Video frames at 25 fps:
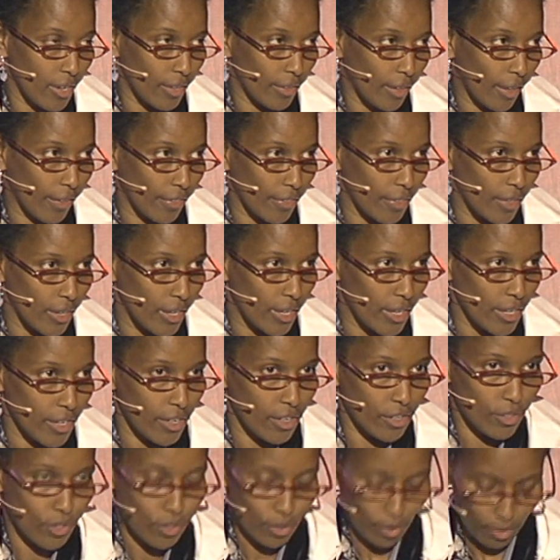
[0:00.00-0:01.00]
that the
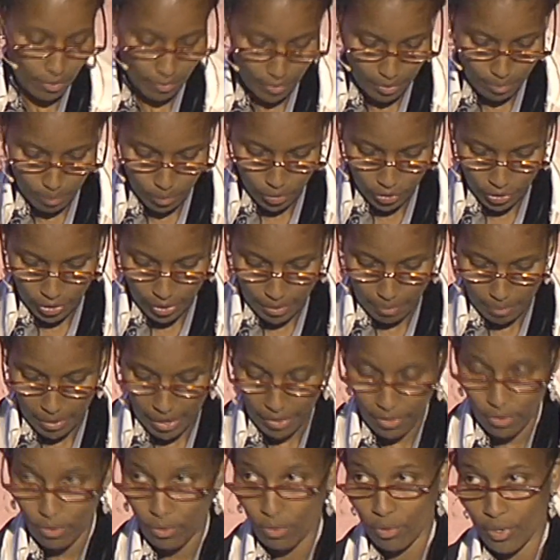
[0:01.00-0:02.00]
leaders of the Muslim
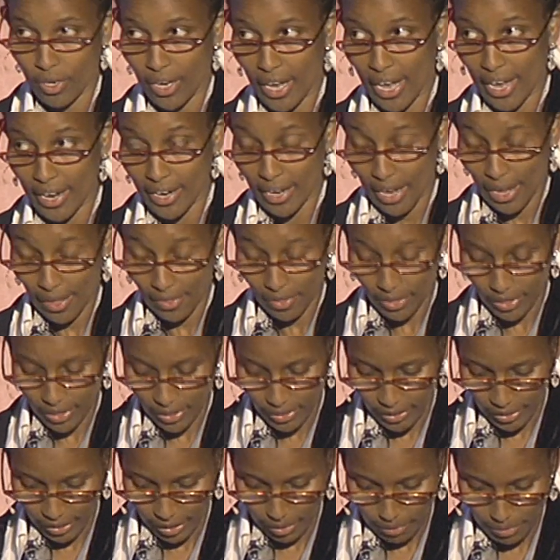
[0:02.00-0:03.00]
Brotherhood and other
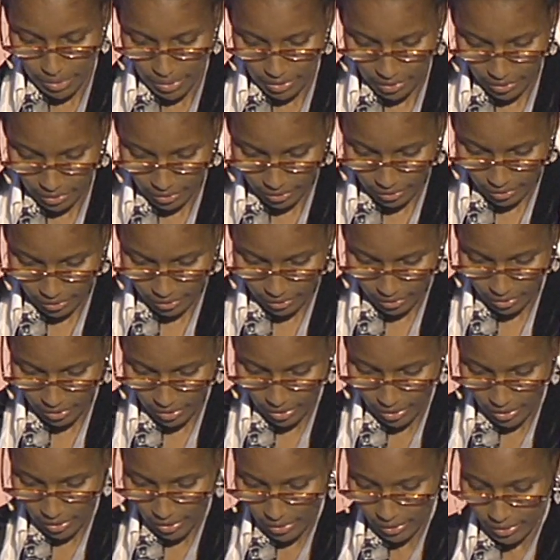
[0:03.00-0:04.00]
Islamists
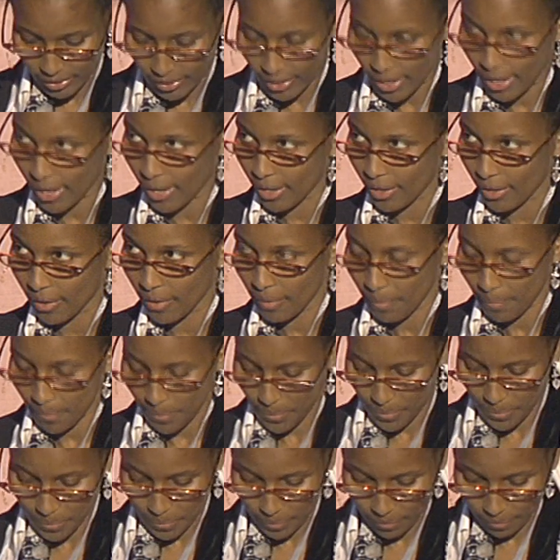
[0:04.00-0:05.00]
say,
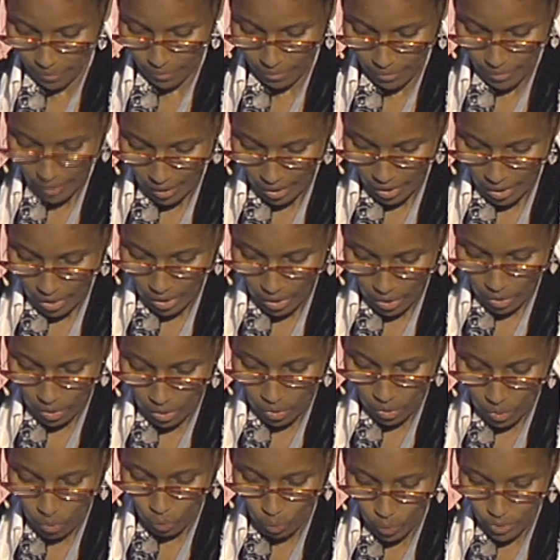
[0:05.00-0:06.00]

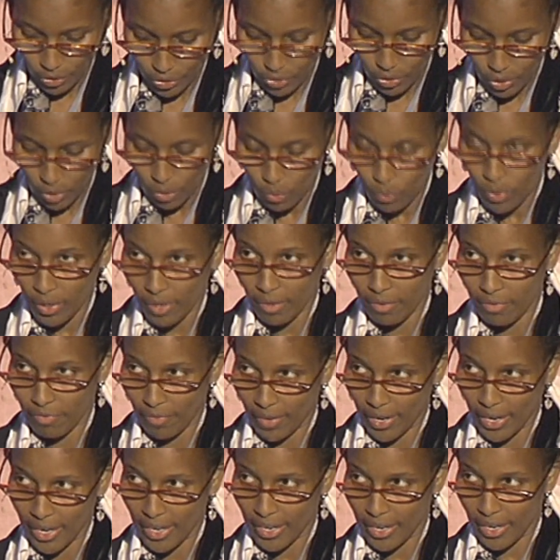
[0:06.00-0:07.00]
what you will
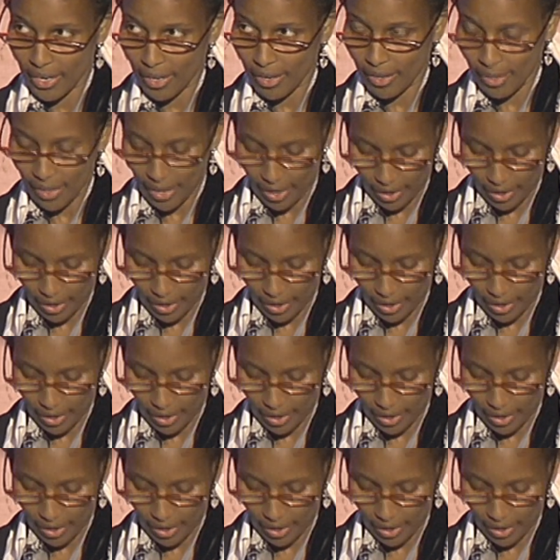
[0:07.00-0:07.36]
find in